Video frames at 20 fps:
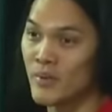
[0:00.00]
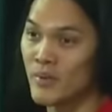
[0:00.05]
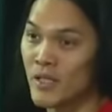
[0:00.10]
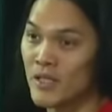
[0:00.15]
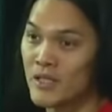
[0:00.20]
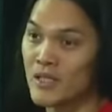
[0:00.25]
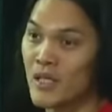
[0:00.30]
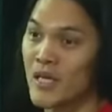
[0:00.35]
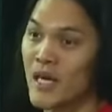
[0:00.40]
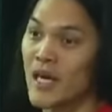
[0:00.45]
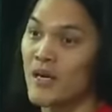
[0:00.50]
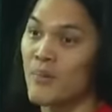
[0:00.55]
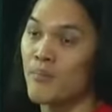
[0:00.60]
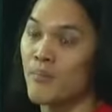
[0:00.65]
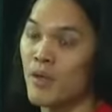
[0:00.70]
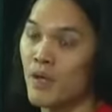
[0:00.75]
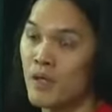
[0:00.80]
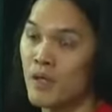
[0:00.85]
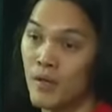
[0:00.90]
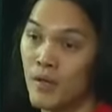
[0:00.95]
because I had a
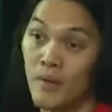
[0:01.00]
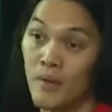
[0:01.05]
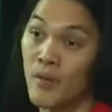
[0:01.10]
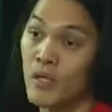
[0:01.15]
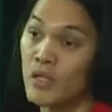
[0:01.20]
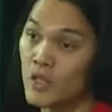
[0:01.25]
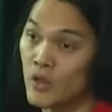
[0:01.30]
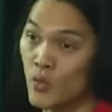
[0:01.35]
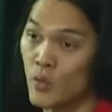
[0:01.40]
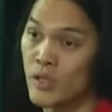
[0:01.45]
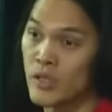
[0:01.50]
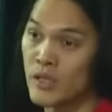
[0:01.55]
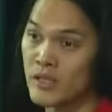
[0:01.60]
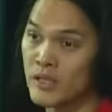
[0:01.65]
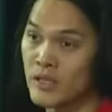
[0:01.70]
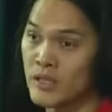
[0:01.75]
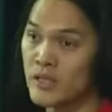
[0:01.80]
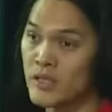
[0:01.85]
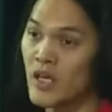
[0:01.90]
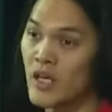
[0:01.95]
bunch of
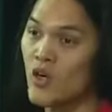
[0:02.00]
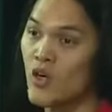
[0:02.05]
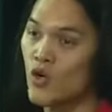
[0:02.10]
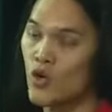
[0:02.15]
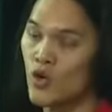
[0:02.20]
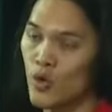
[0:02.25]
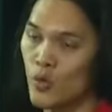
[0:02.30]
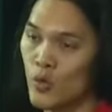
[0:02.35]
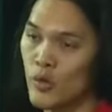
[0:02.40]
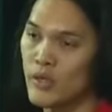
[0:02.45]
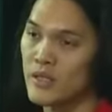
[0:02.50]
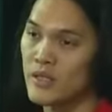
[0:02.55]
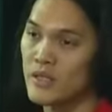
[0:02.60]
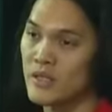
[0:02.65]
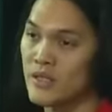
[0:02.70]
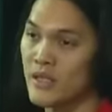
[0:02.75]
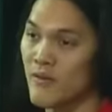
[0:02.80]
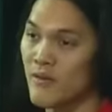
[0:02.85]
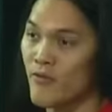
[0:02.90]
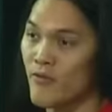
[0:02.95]
witnesses who were willing to
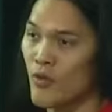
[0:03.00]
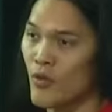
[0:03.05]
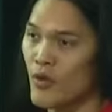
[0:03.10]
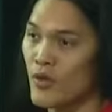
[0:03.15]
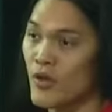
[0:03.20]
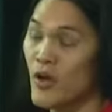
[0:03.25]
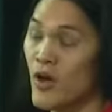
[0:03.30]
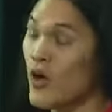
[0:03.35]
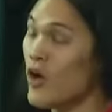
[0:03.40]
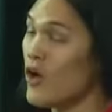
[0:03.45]
step forward.